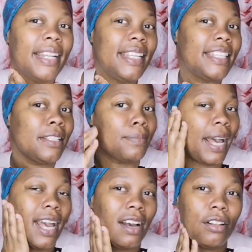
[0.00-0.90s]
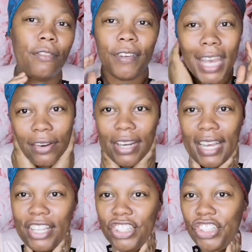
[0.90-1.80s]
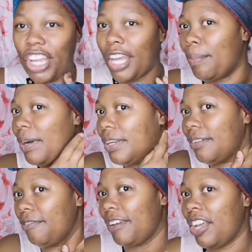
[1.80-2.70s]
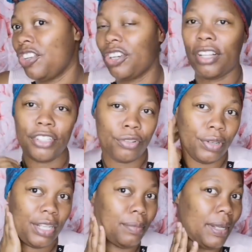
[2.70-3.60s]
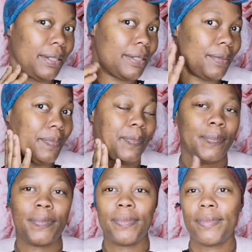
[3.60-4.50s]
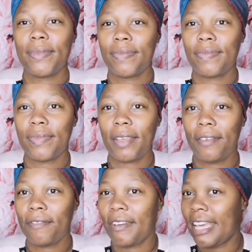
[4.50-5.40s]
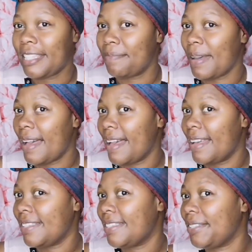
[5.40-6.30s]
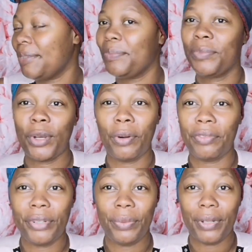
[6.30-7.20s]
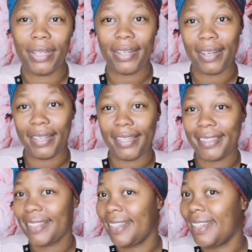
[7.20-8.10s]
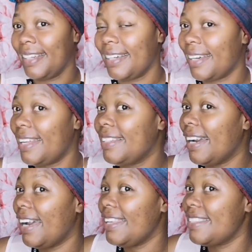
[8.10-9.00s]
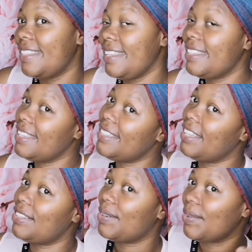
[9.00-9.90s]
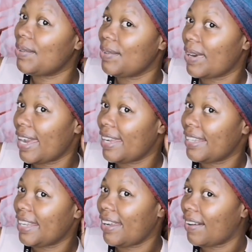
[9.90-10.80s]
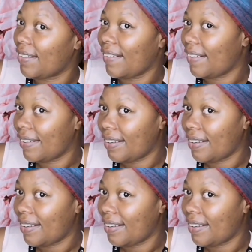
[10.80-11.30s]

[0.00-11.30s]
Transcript: And this is my aloe vera and shea butter facial treatment. face mask, however you want to call it. And guys, this is it right here.